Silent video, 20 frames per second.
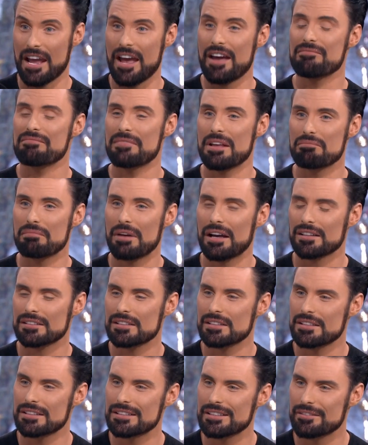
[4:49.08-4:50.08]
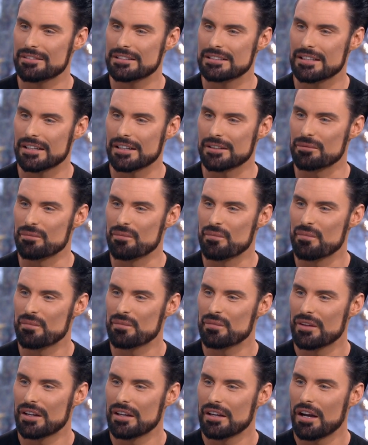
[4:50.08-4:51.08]
yeah, after. then back to Nativity. You're
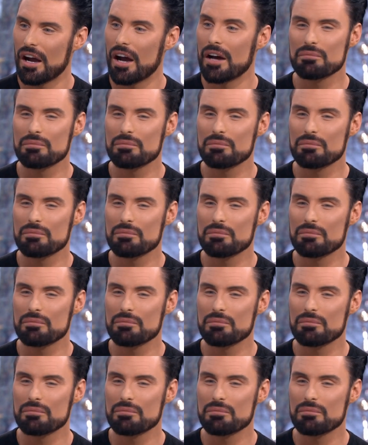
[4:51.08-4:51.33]
mad. I'm